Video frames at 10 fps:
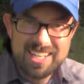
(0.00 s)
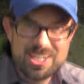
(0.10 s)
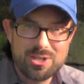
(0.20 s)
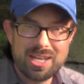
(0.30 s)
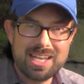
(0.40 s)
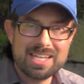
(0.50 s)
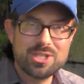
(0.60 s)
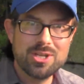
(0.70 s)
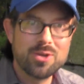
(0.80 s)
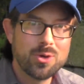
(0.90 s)
So I like
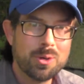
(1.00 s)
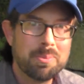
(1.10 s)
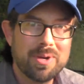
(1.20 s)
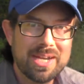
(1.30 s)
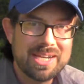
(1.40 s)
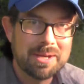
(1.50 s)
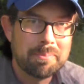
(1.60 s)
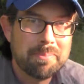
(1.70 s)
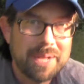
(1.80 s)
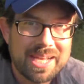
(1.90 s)
to incorporate a
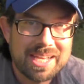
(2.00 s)
big